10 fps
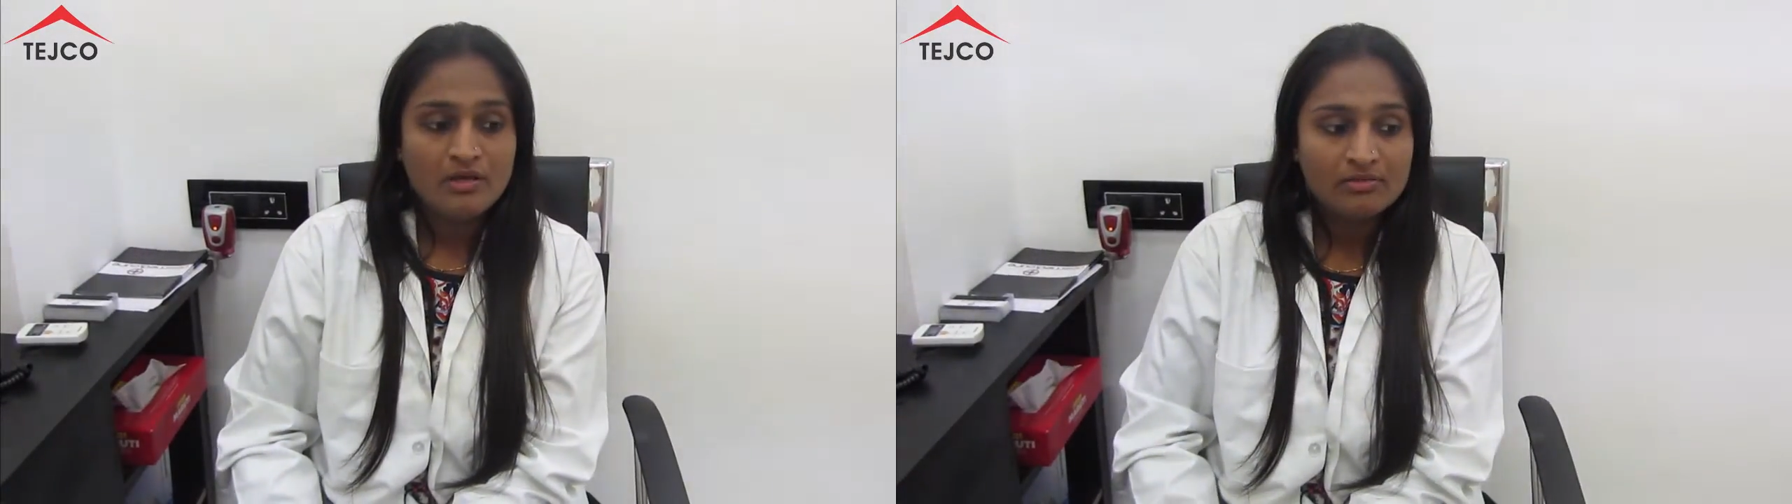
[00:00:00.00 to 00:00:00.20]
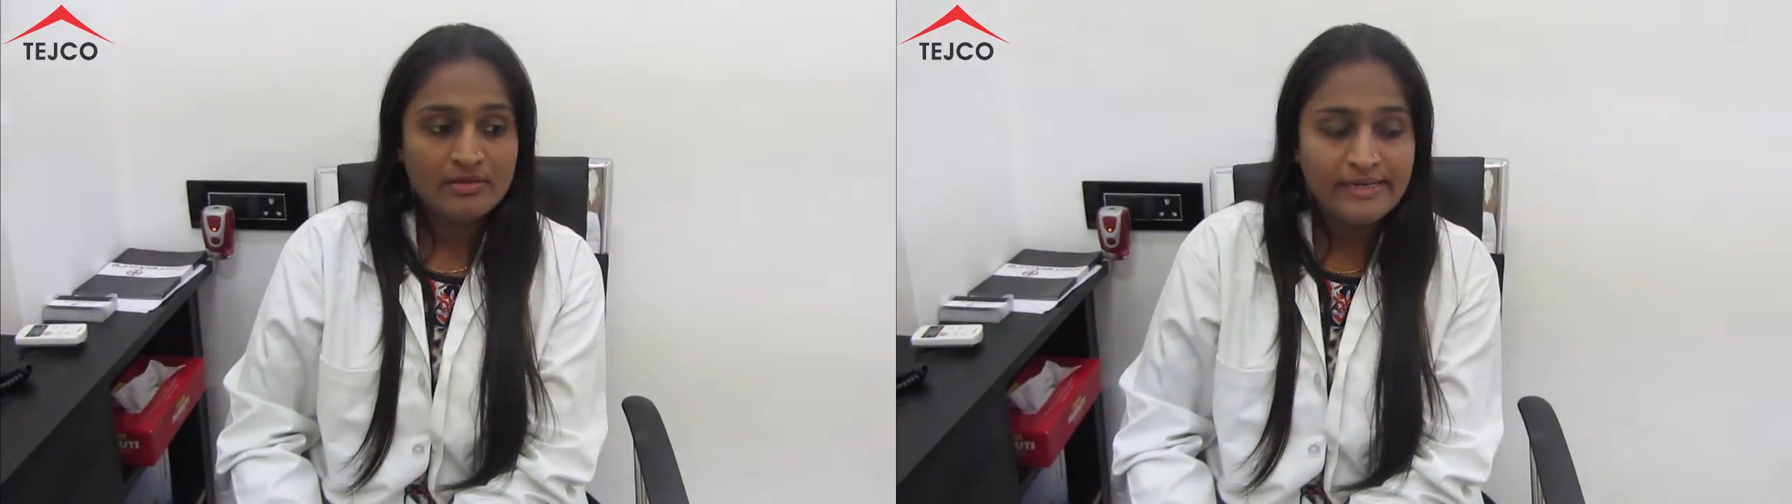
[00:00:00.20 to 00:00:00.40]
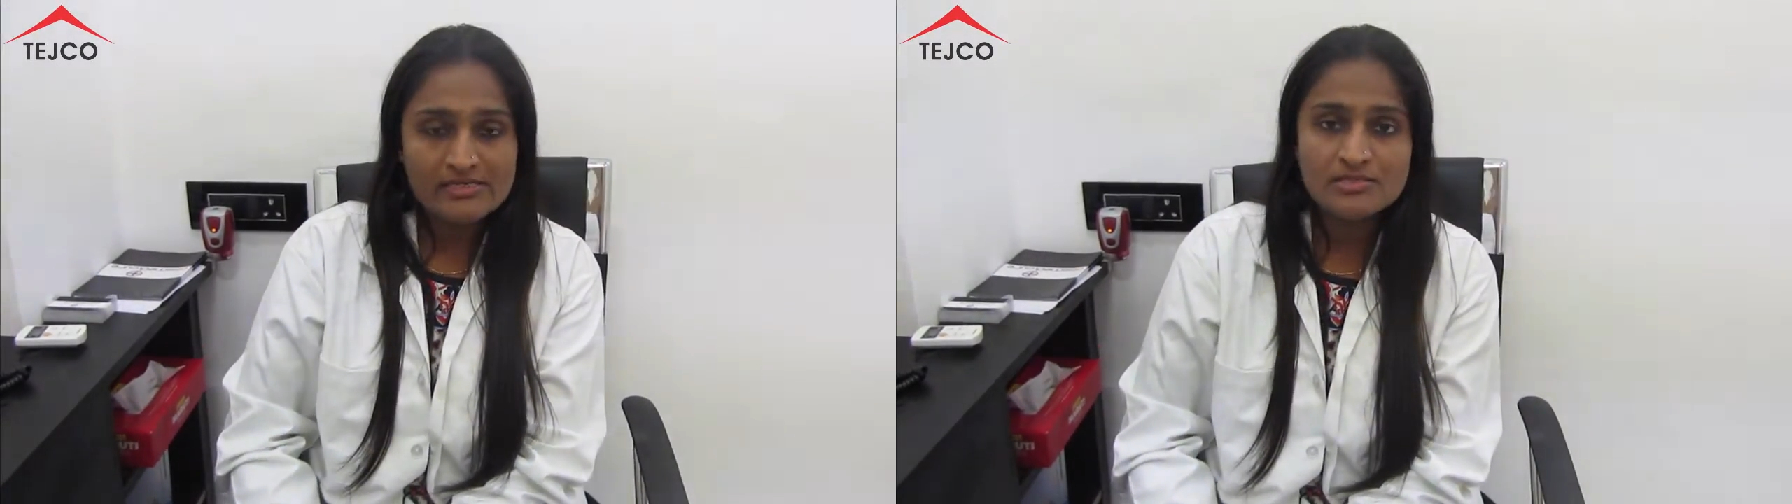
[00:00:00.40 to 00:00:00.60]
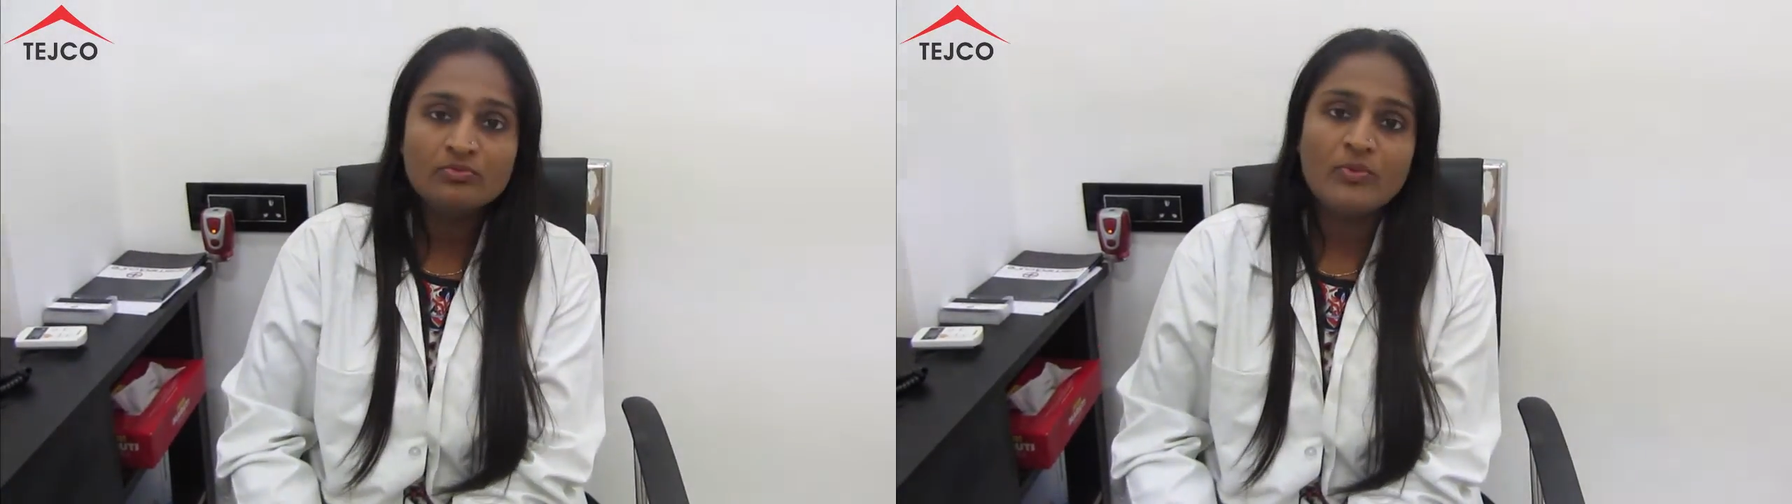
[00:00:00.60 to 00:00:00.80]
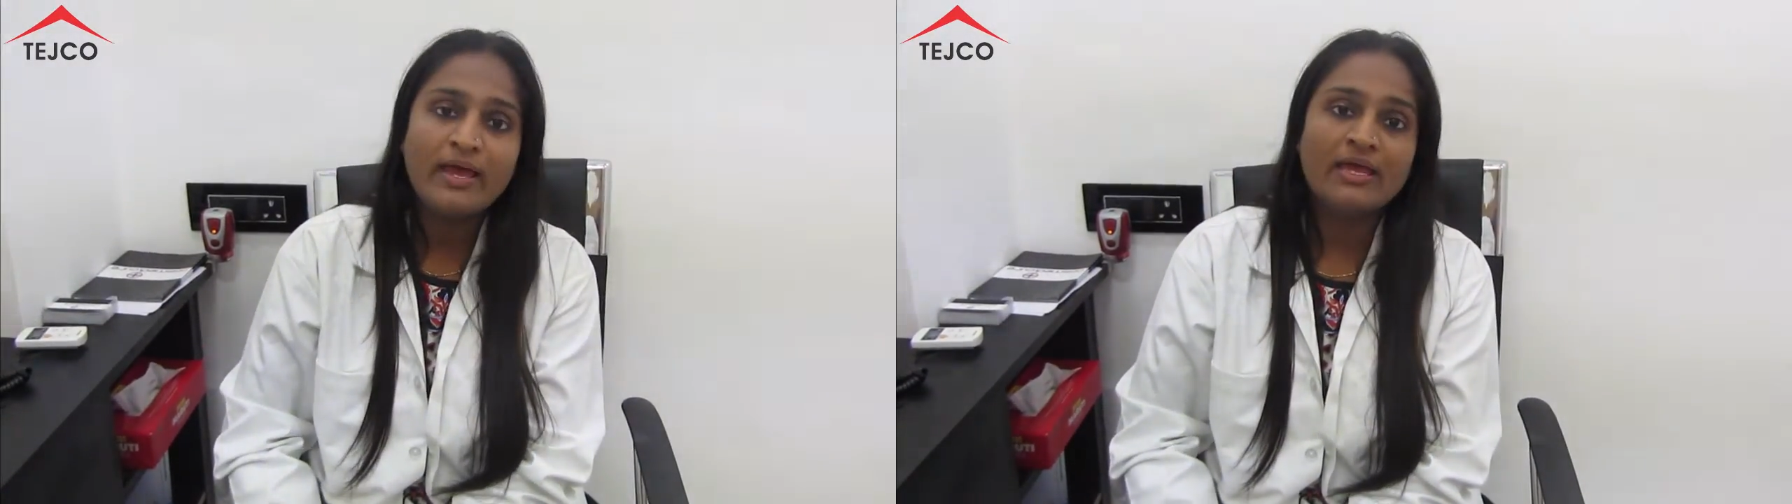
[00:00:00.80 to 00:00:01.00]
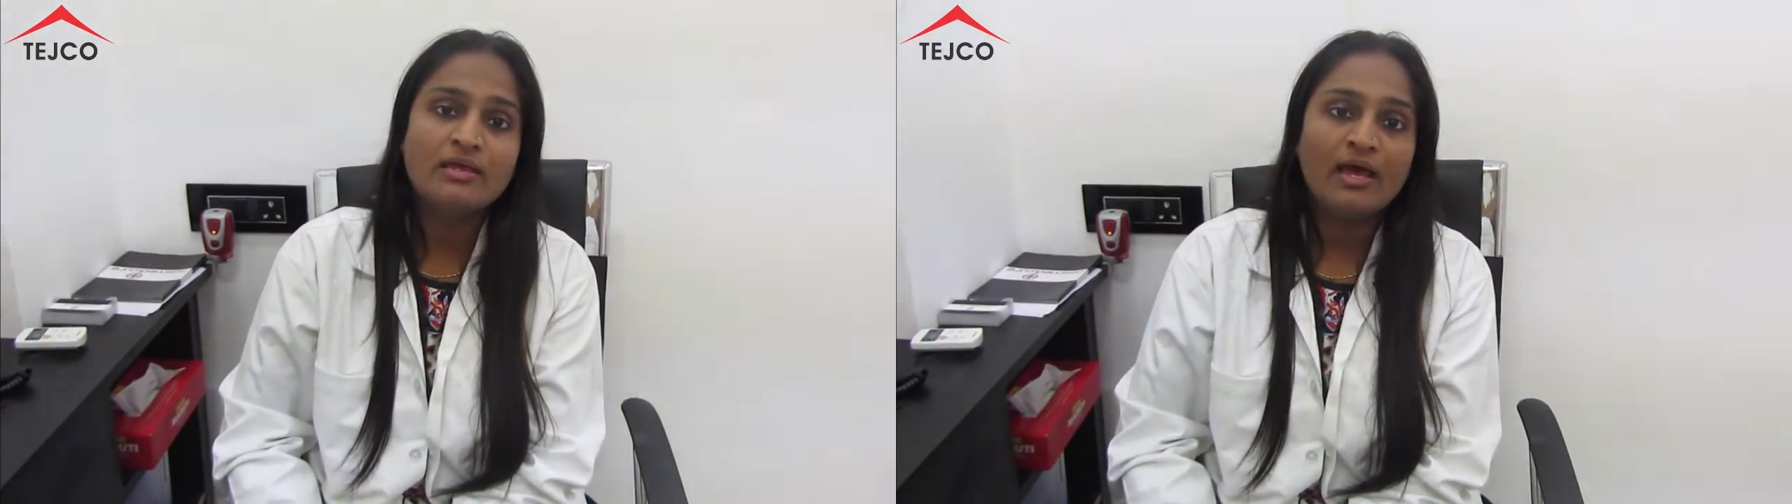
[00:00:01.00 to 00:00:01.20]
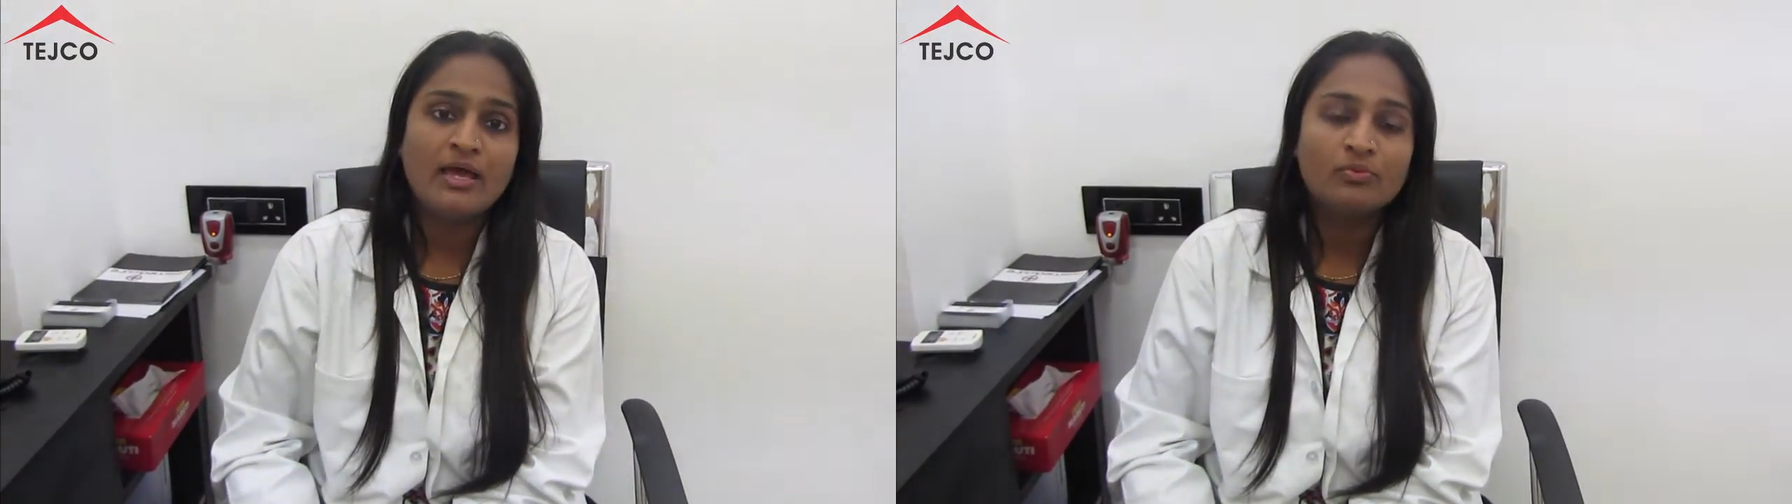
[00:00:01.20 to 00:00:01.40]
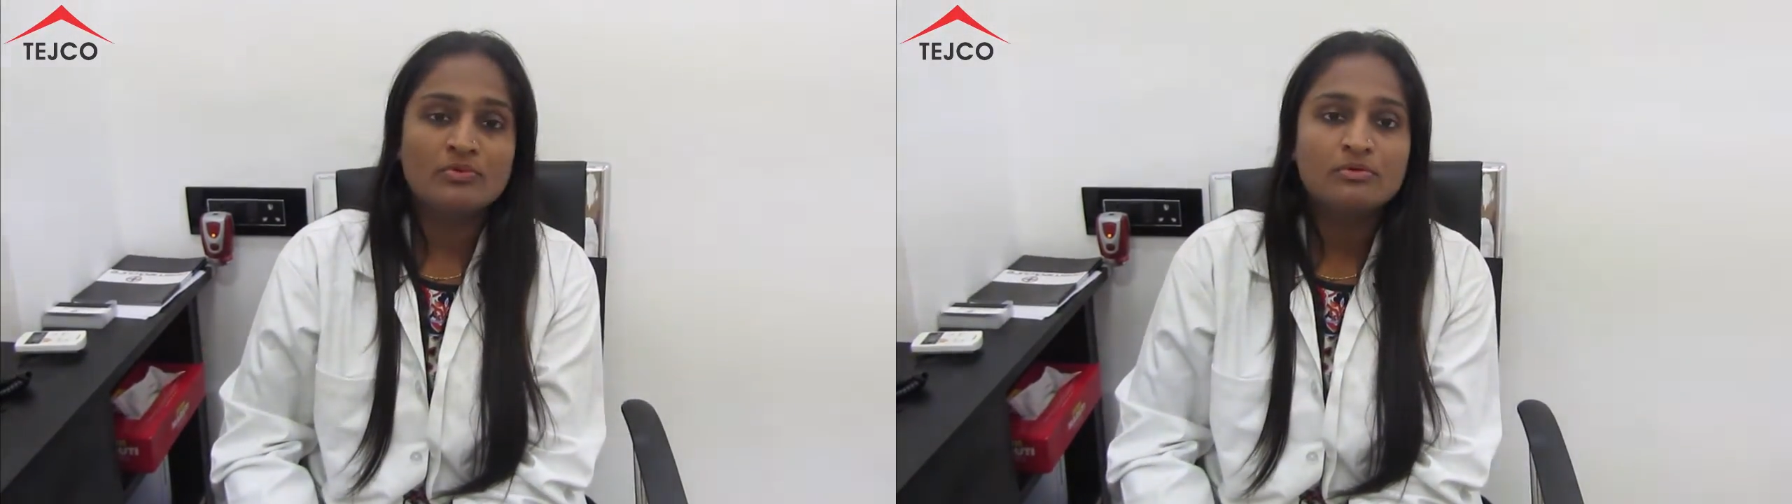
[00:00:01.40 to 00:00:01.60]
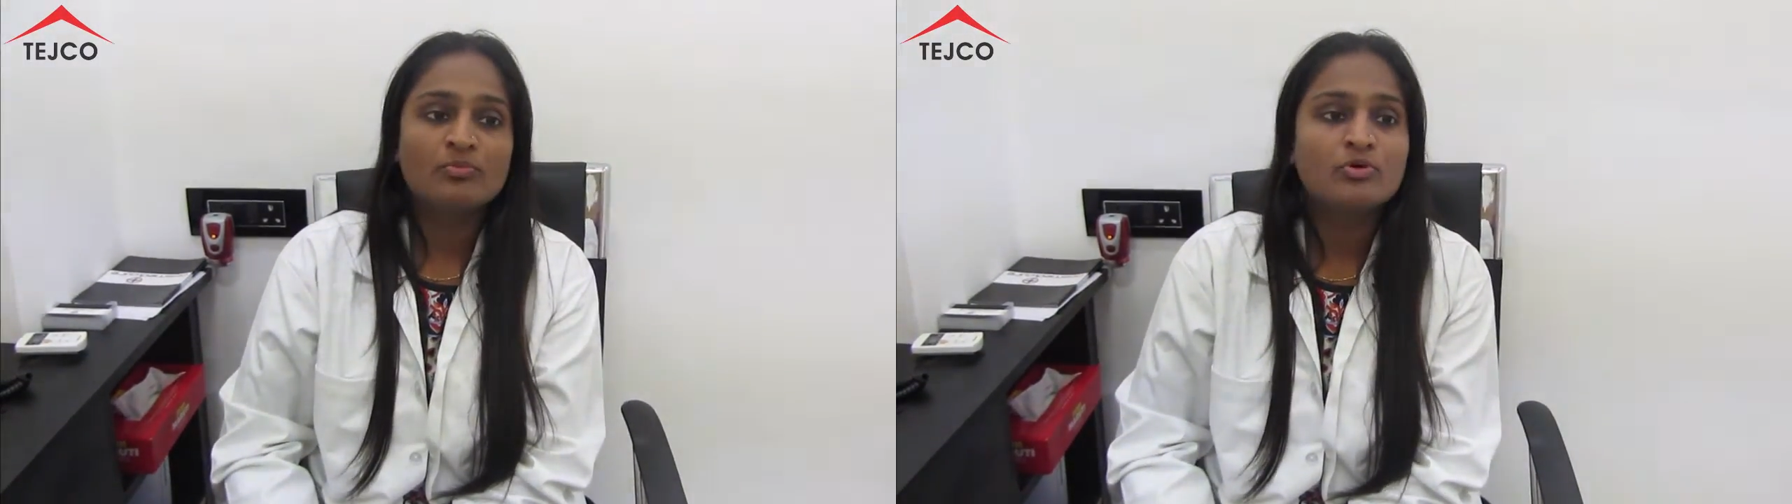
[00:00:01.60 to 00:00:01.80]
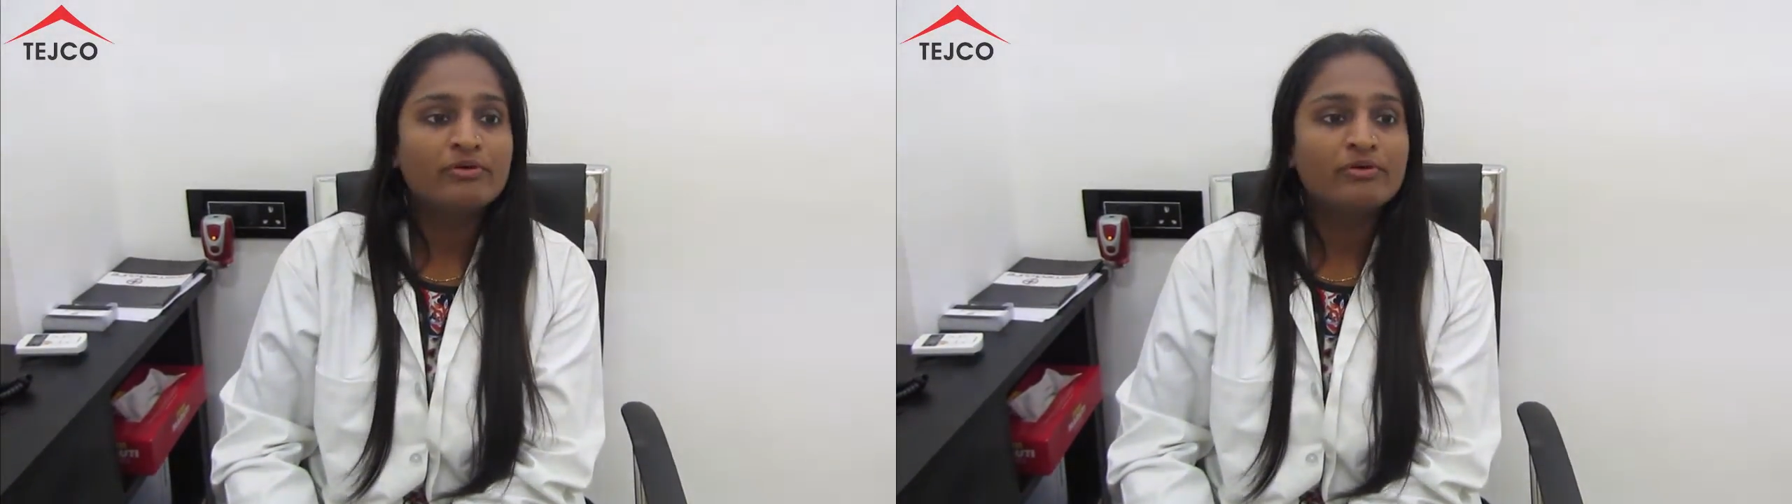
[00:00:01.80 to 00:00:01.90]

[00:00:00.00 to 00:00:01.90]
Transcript: The reason why I will more